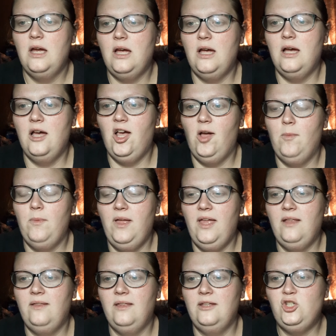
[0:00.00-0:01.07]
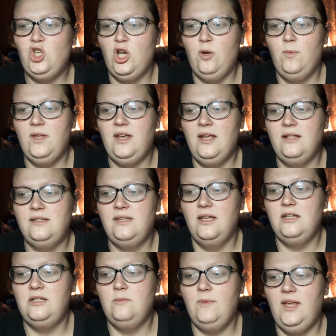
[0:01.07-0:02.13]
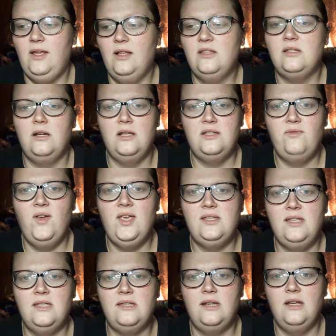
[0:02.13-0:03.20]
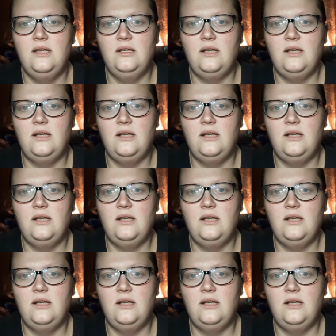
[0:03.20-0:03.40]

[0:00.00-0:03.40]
And the gentleman had said to me, it's a nice vase, isn't it?